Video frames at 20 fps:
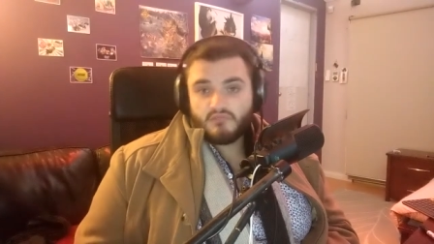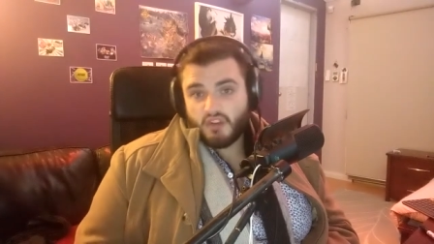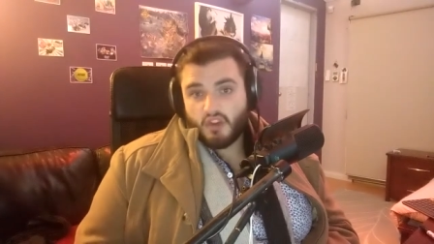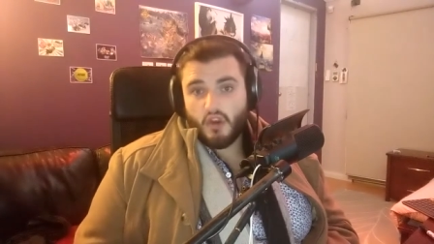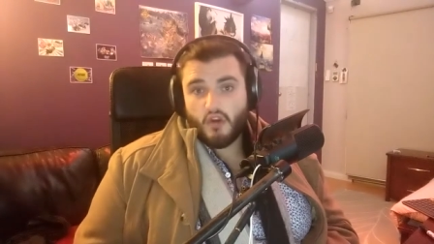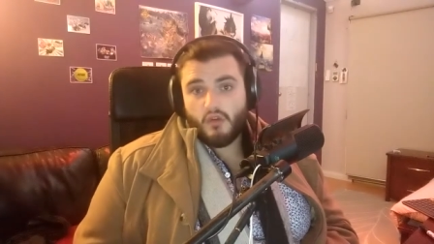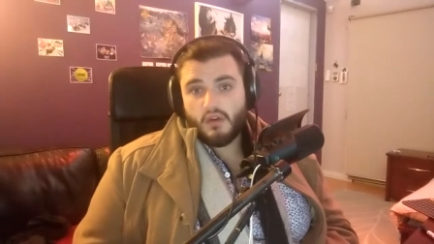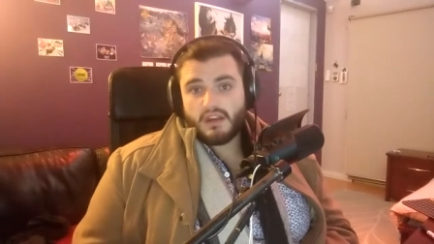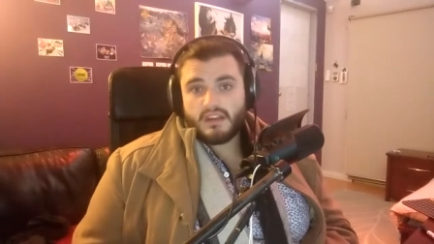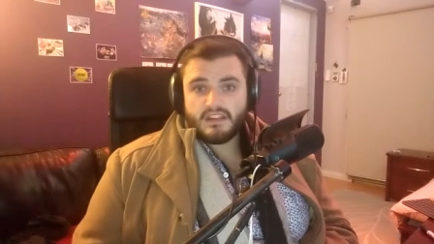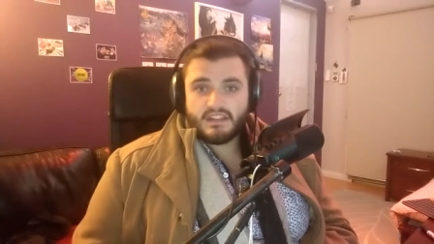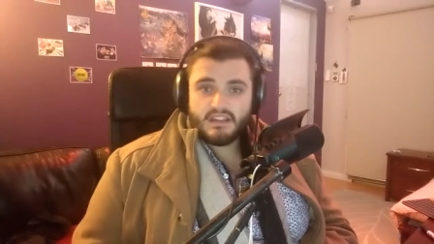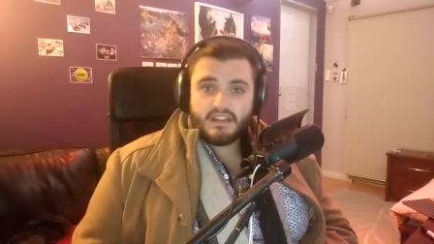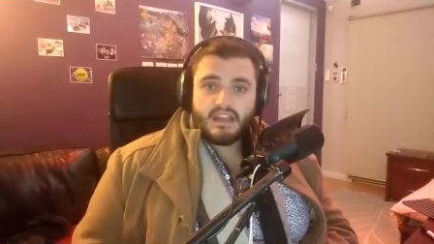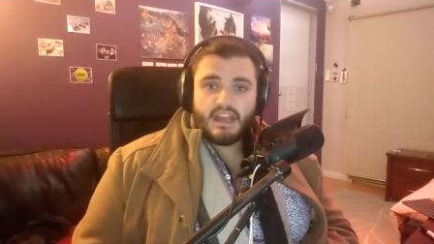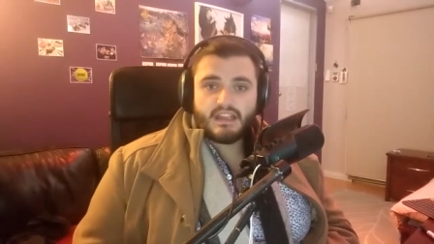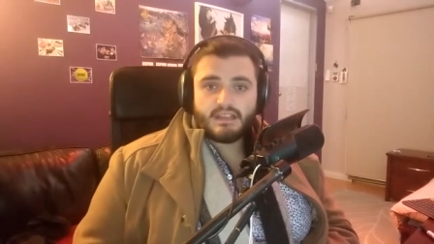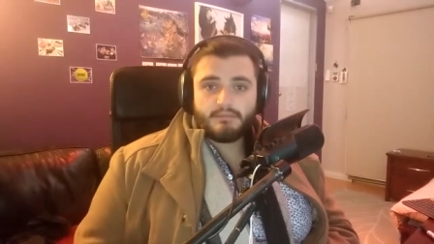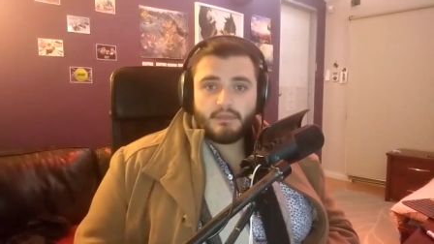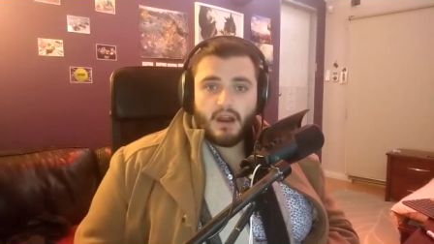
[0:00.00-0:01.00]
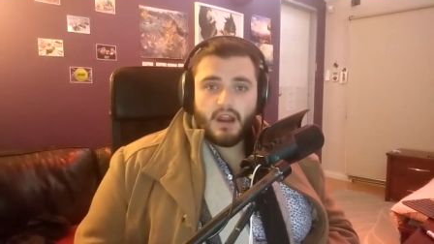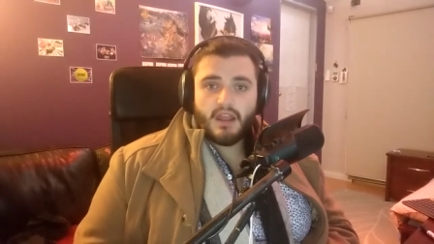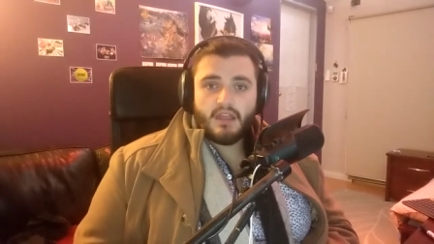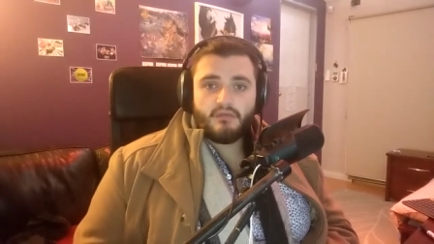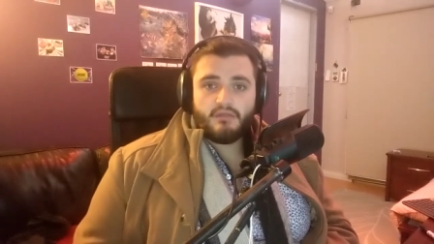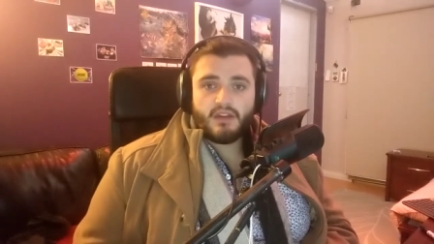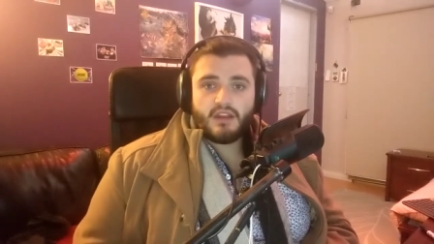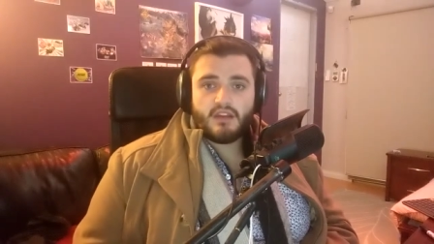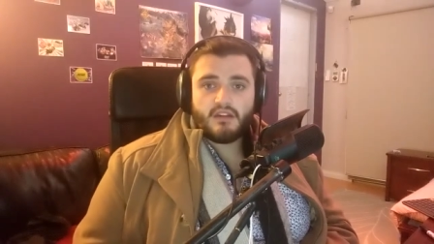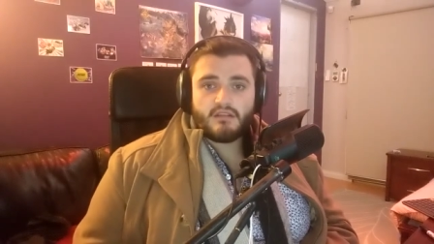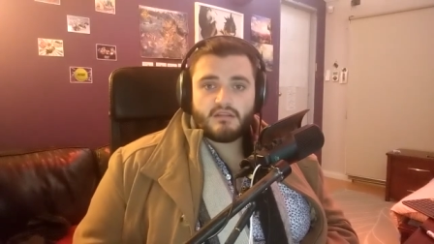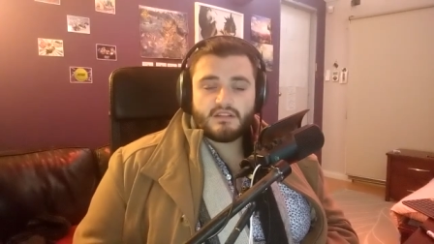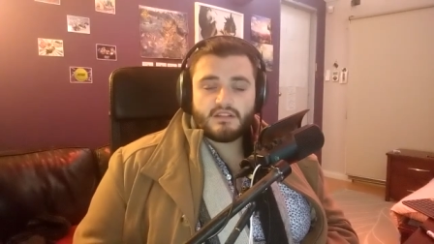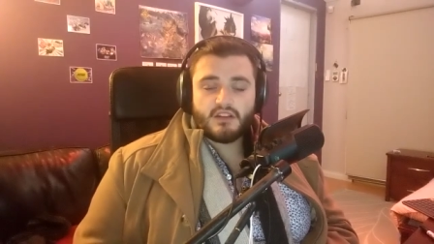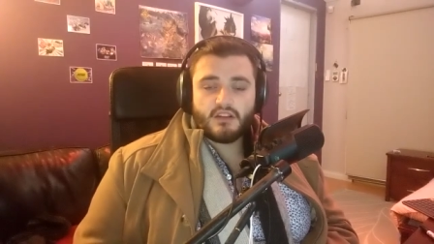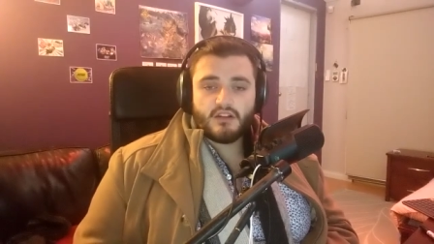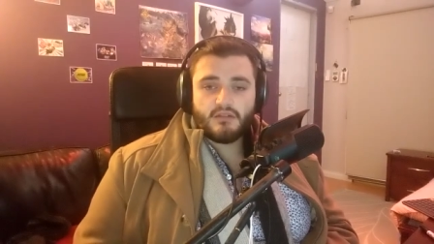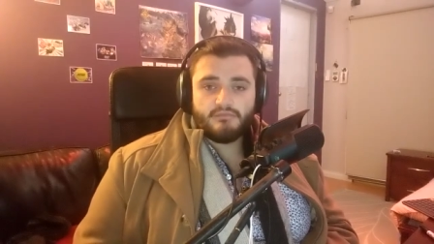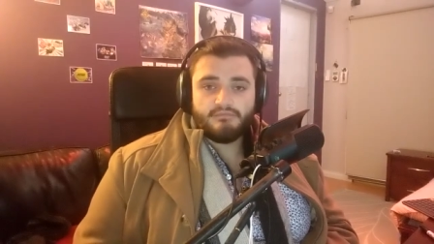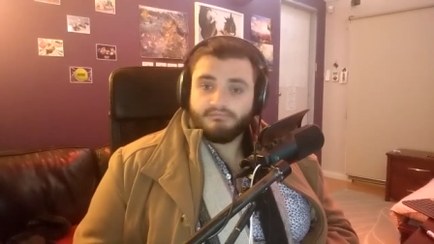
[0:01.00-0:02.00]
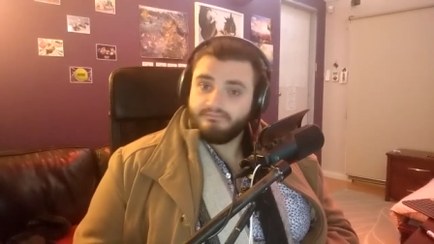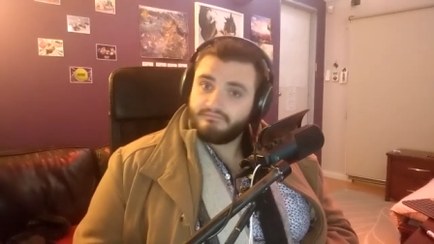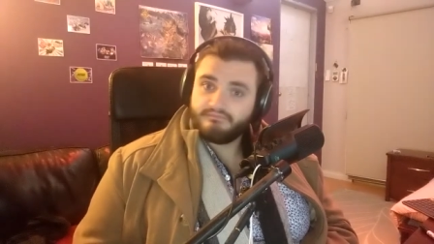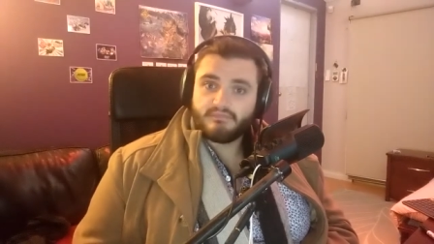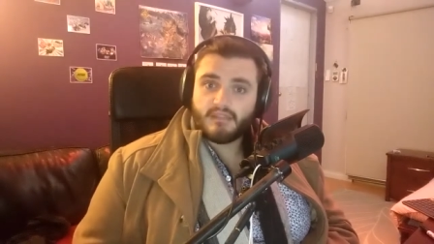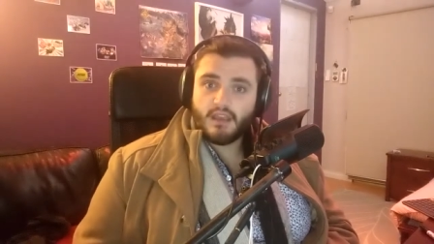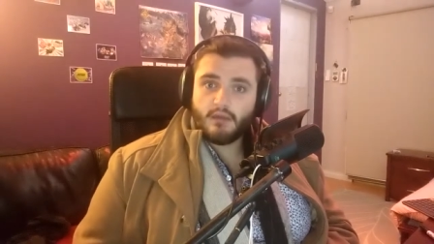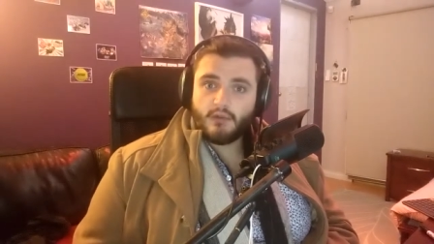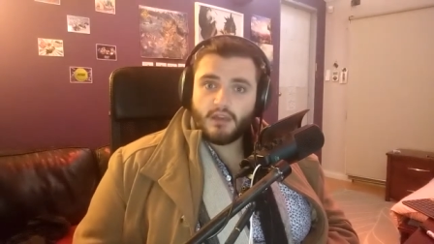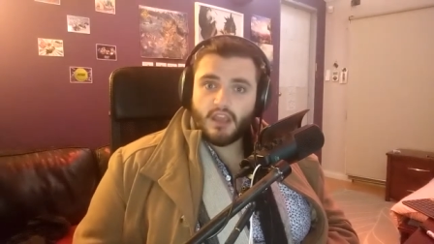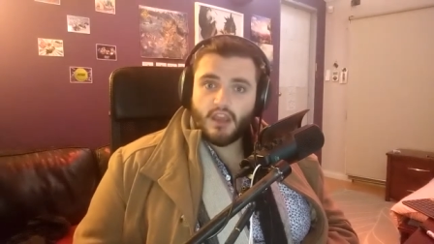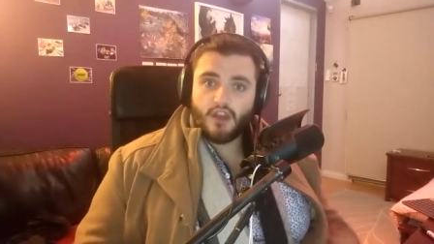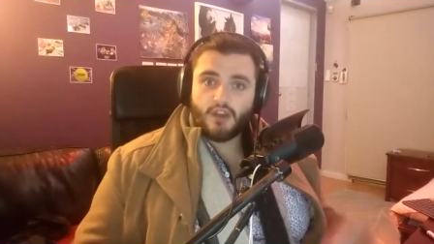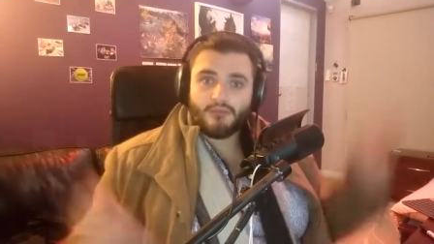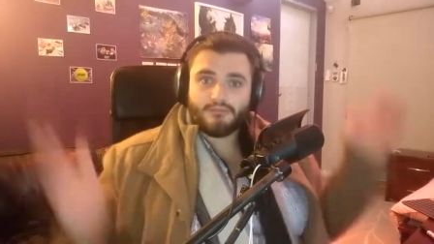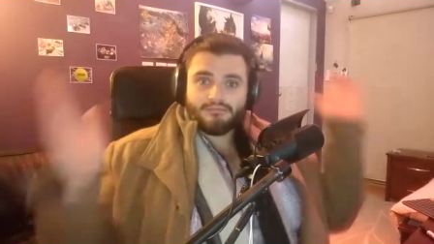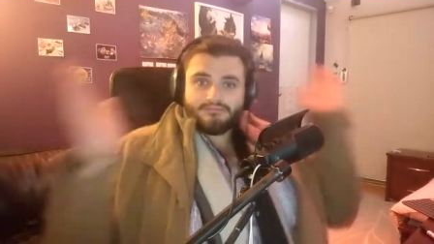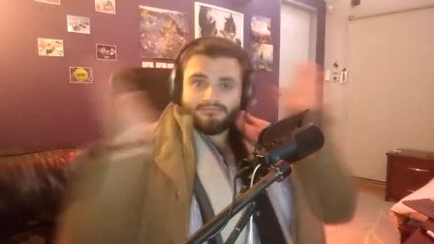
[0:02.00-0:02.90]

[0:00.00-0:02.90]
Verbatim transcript: go into the next part of the video, so here we go.